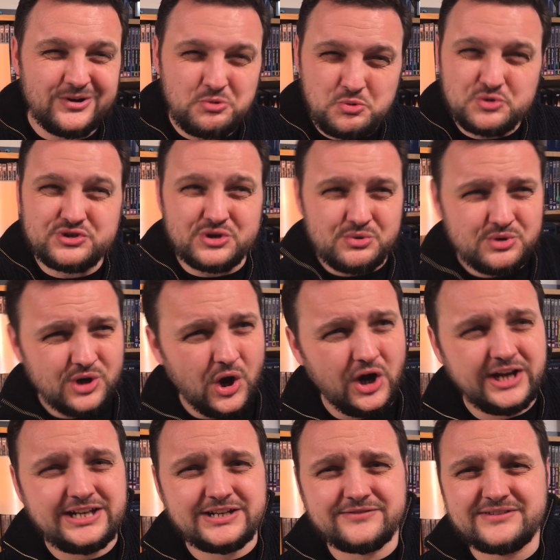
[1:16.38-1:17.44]
also
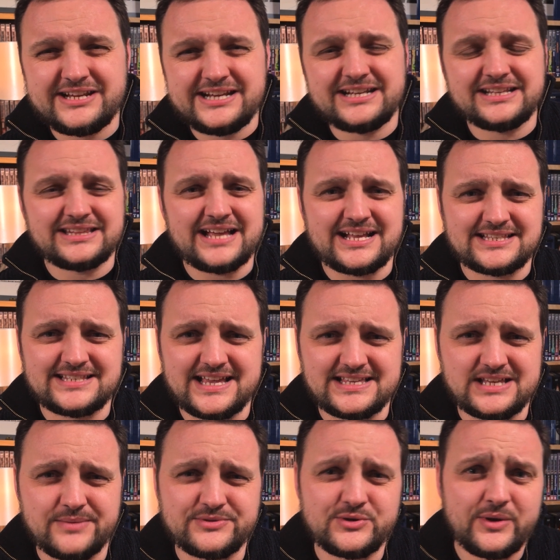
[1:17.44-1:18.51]
kind of needed that
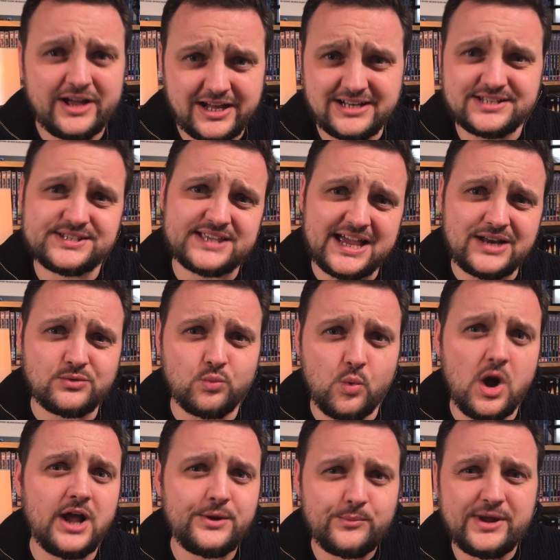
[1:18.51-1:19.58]
setup. So I understand
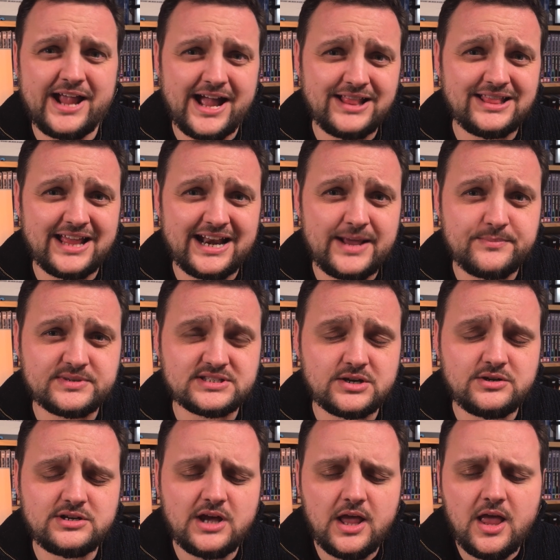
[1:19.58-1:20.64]
why we had that
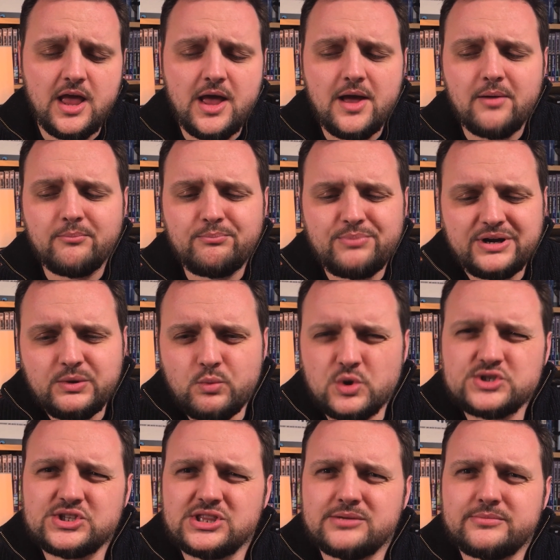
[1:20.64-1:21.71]
episode, but it
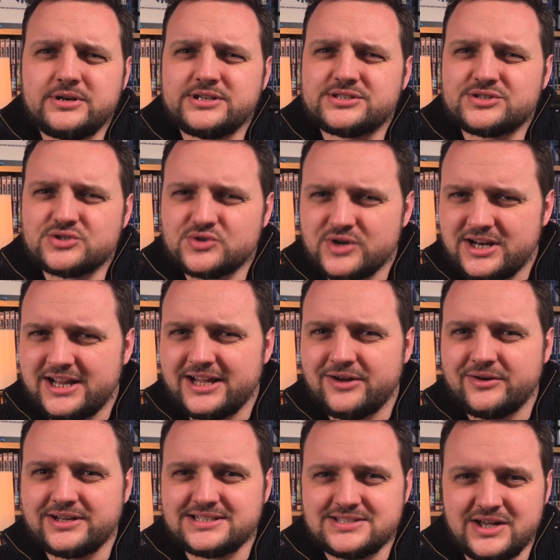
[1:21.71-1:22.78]
wasn't the most thrilling
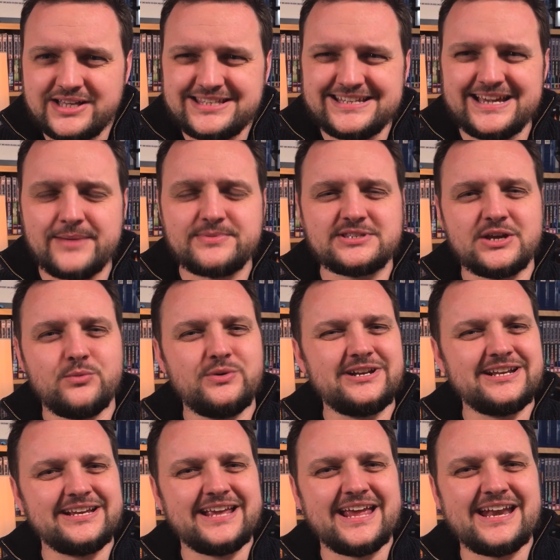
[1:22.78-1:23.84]
or exciting episode. We
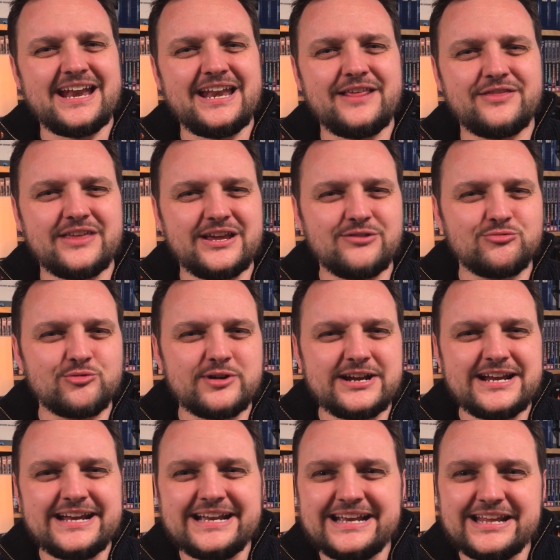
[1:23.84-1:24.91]
didn't get anything
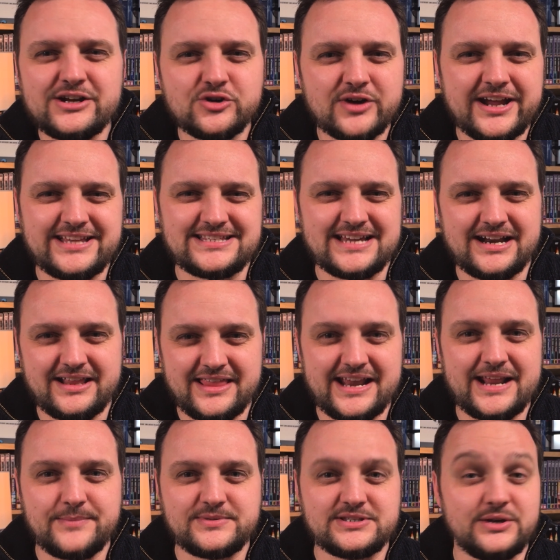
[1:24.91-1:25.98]
really great out of that
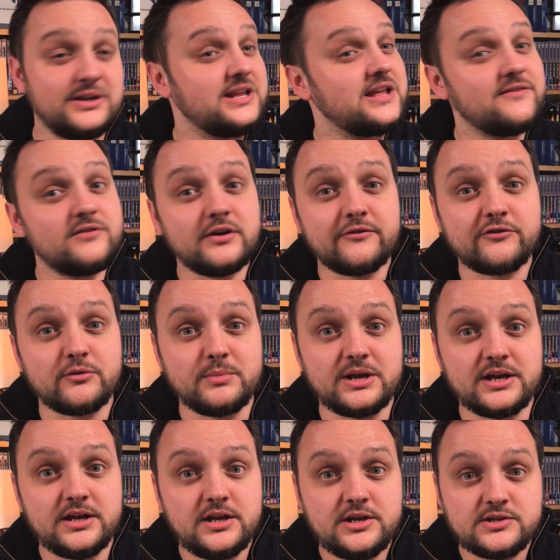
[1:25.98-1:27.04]
episode, either from
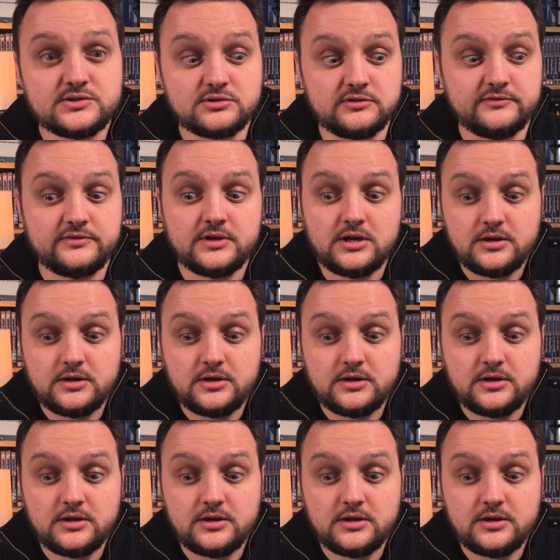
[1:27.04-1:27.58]
a sort of,